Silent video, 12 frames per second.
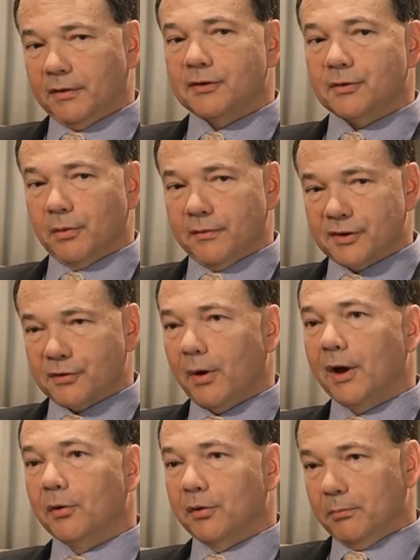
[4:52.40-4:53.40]
sort of
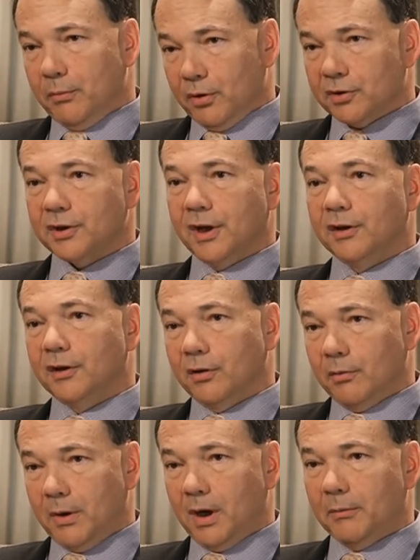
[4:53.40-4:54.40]
straddled the Bush and the
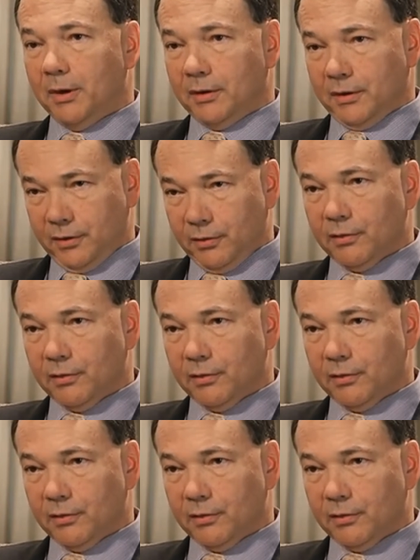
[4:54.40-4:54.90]
Obama years.